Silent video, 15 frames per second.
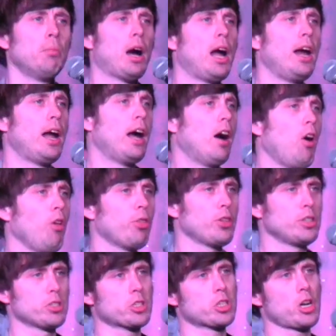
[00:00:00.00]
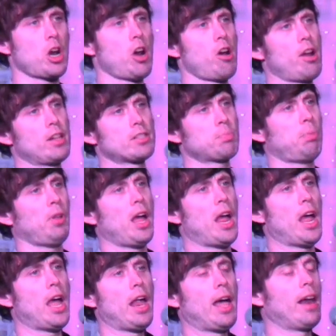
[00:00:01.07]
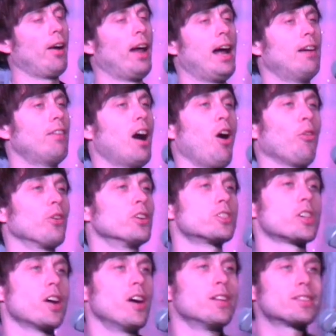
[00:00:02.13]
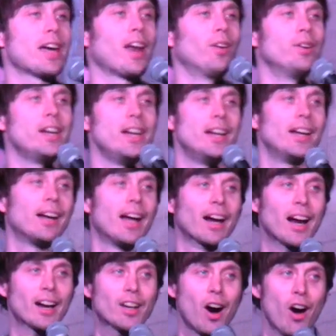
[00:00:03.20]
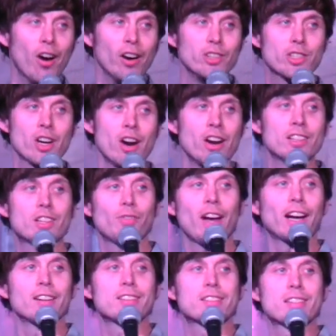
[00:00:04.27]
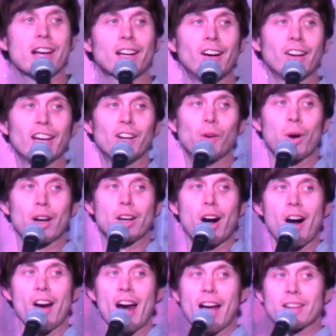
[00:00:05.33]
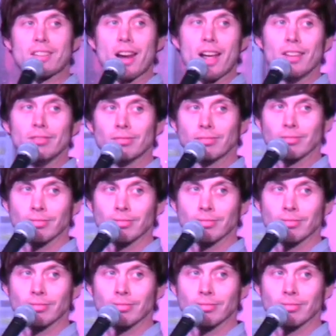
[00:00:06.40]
my health insurance plan. I don't have health insurance, I don't need it. I got car insurance. If I get sick, I'll get into a car accident.